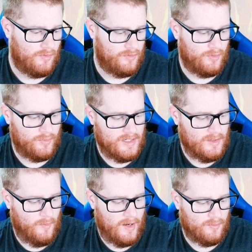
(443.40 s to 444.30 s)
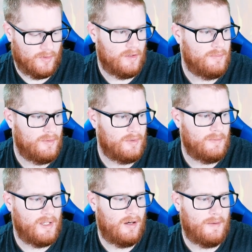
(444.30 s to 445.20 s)
The reason why Rillaboom
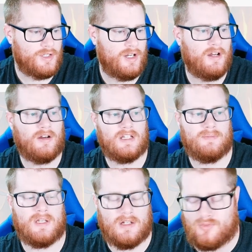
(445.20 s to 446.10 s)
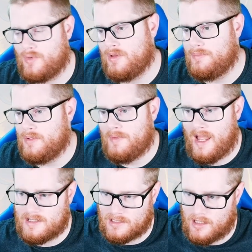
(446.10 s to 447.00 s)
could be an option here is because Rillaboom
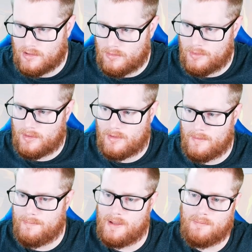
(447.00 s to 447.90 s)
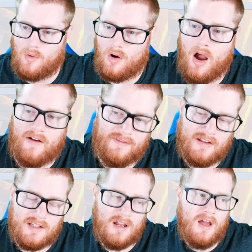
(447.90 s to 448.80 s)
has a little bit more
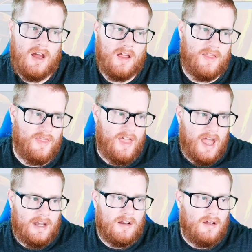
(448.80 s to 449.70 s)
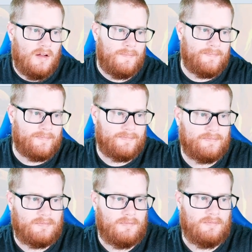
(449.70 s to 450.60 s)
offense than
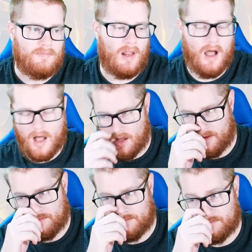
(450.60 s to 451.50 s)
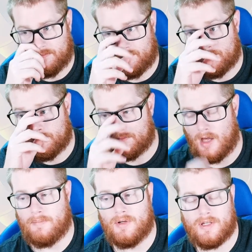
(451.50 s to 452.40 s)

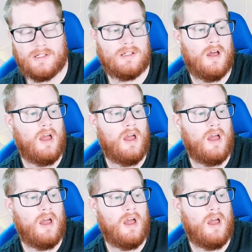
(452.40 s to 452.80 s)
Amoonguss.